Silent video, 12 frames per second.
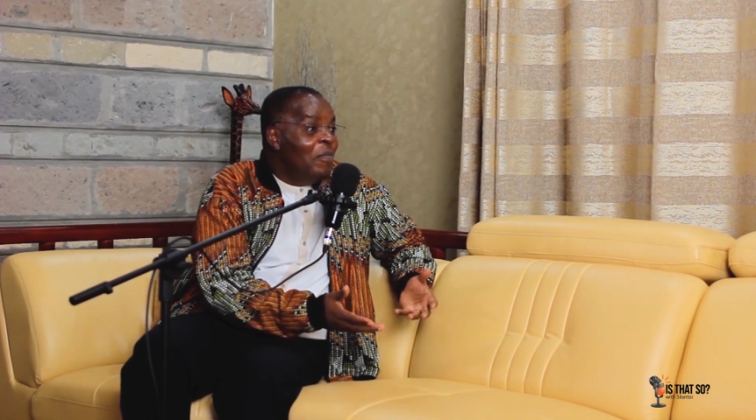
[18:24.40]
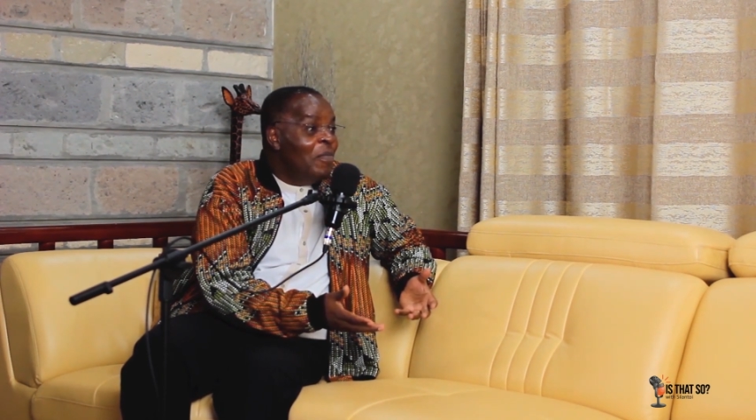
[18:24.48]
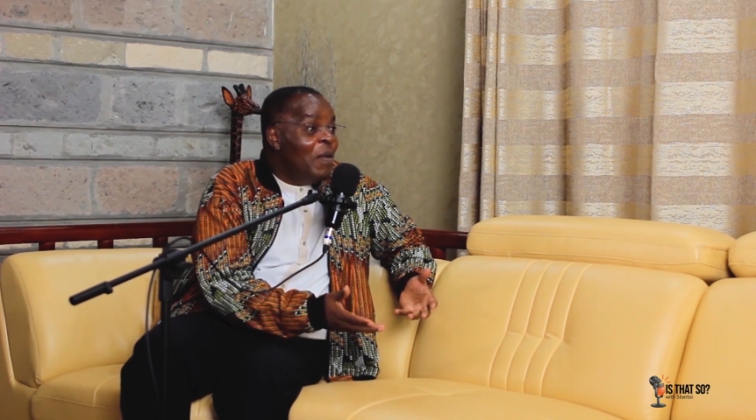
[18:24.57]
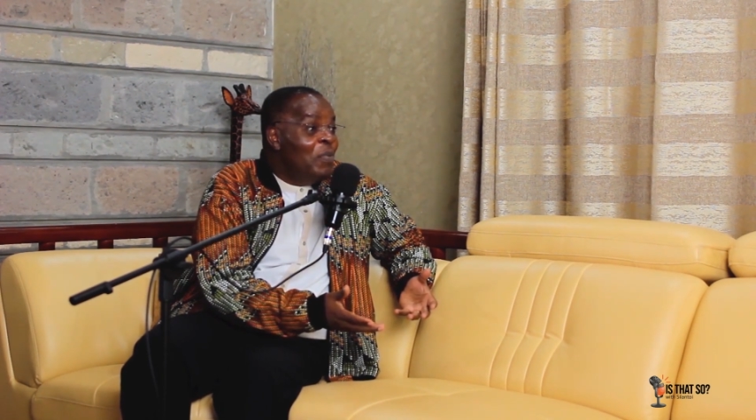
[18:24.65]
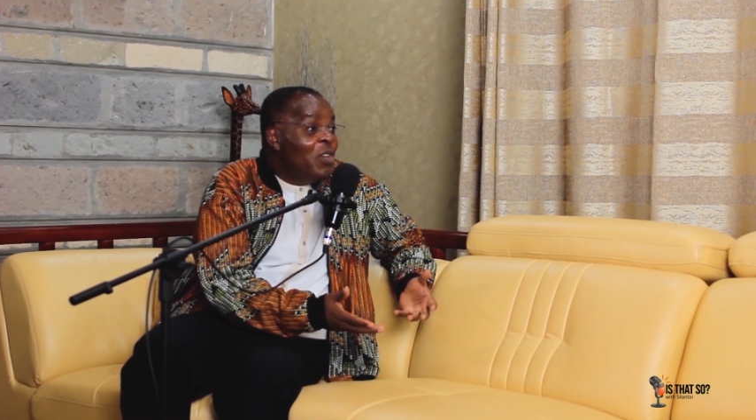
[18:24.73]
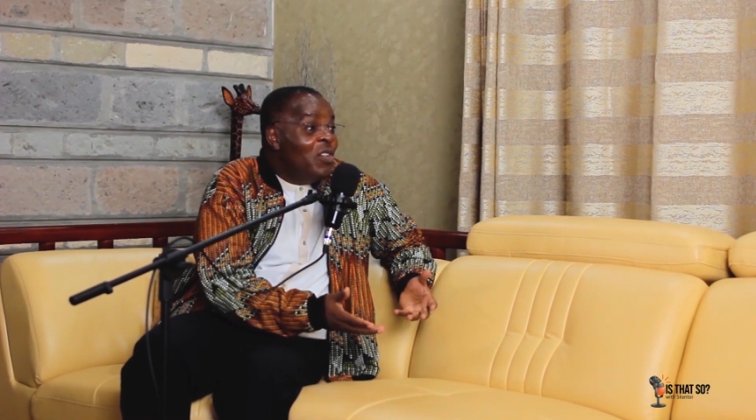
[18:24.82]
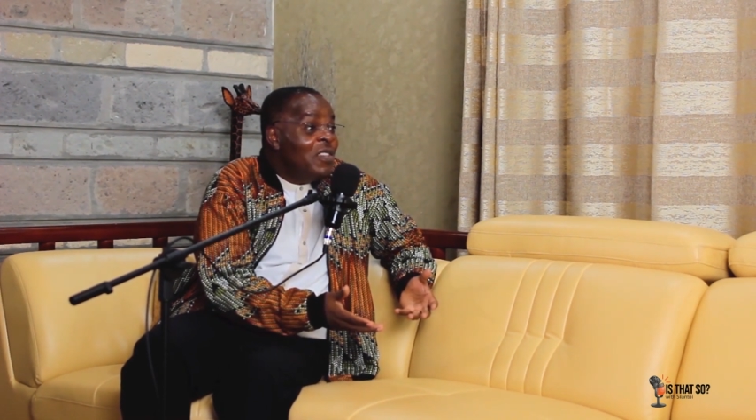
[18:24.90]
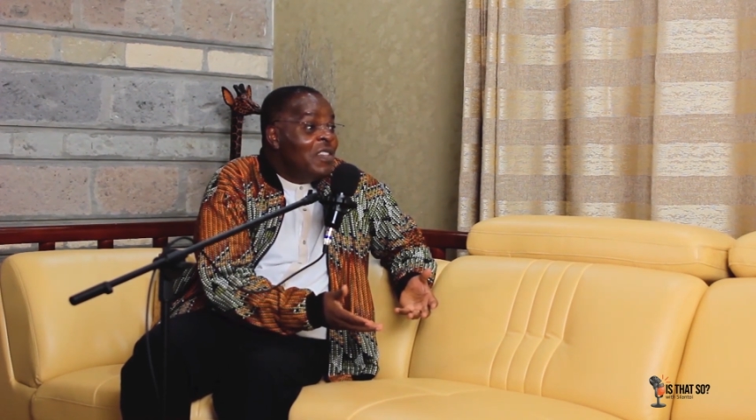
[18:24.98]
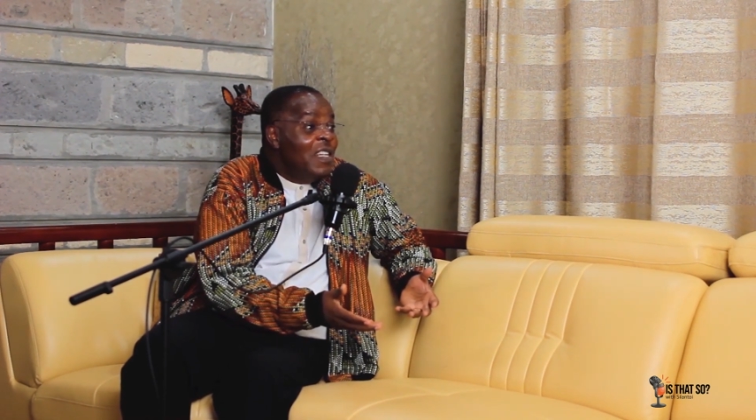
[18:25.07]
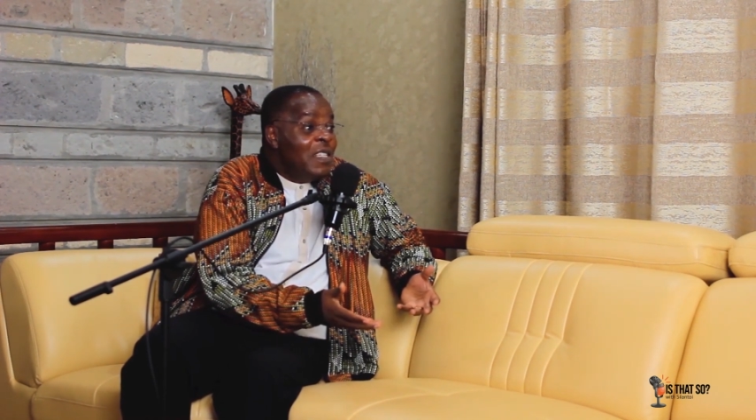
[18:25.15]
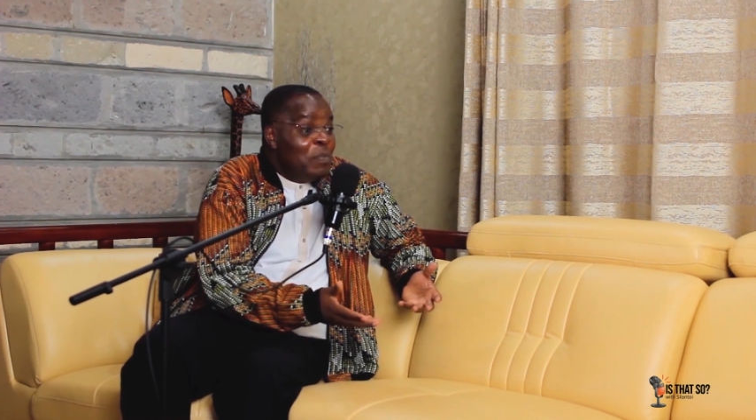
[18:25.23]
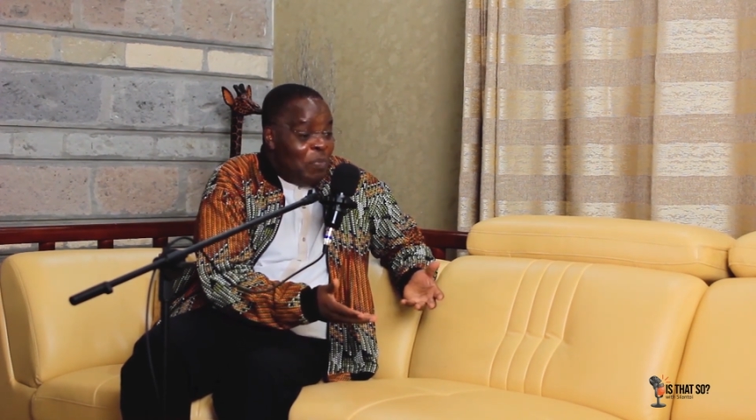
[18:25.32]
But because
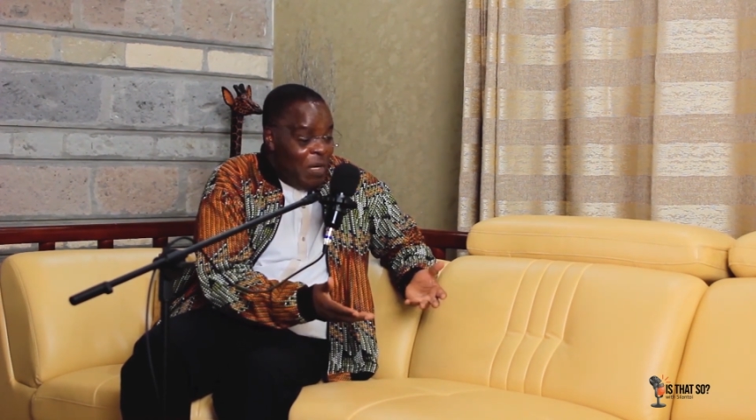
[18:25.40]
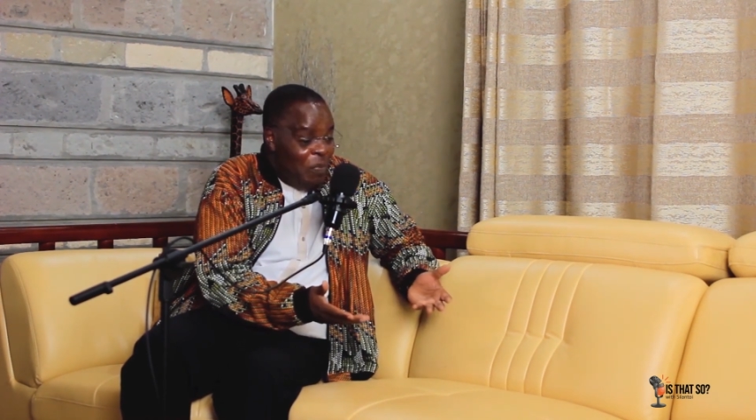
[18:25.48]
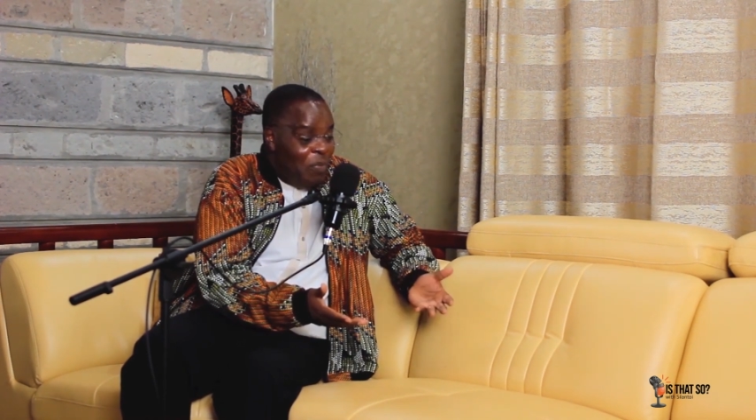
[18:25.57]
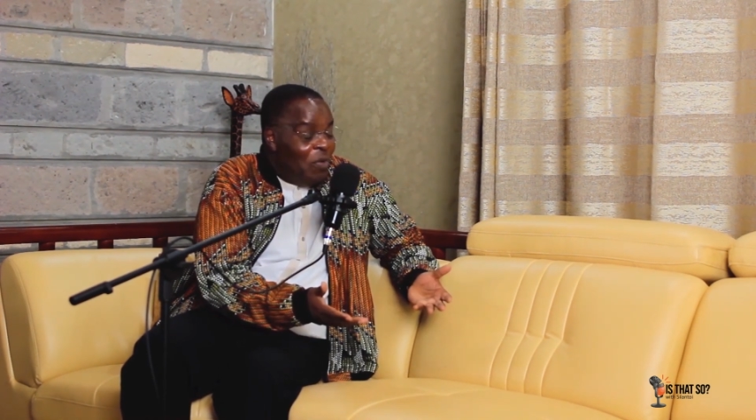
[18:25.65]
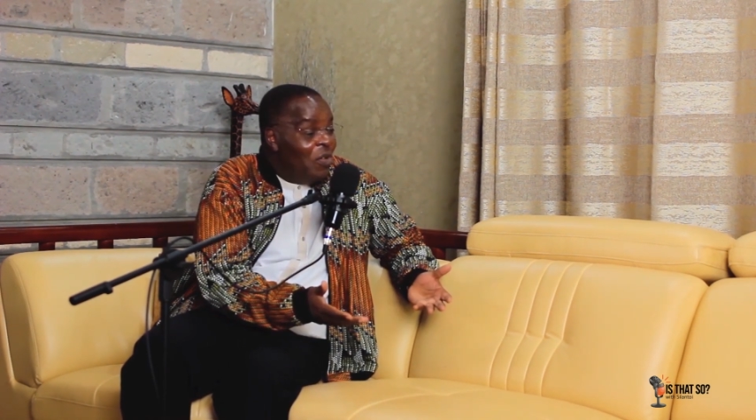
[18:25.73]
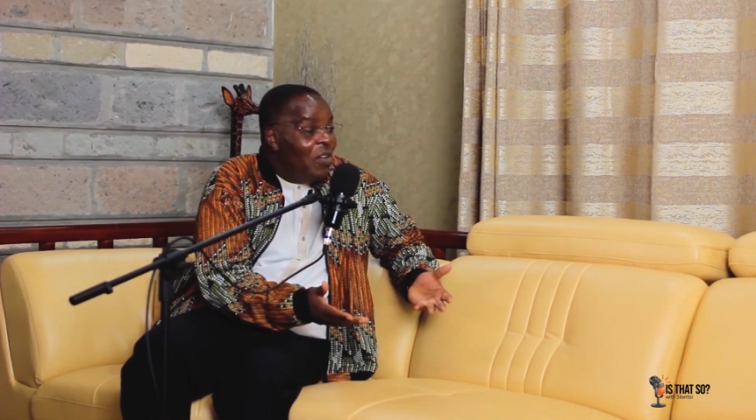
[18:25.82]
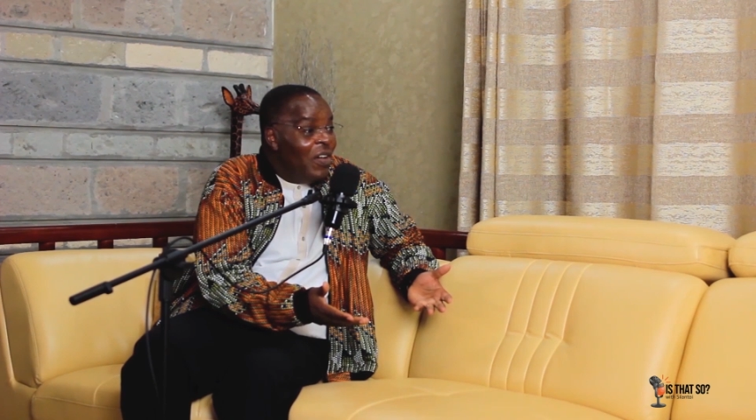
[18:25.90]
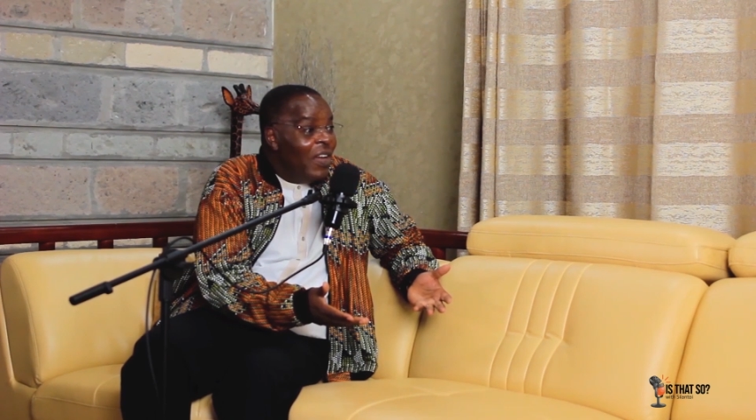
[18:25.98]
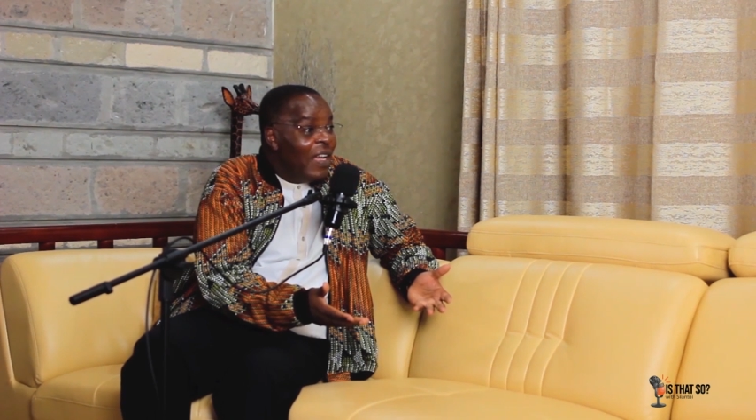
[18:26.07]
these people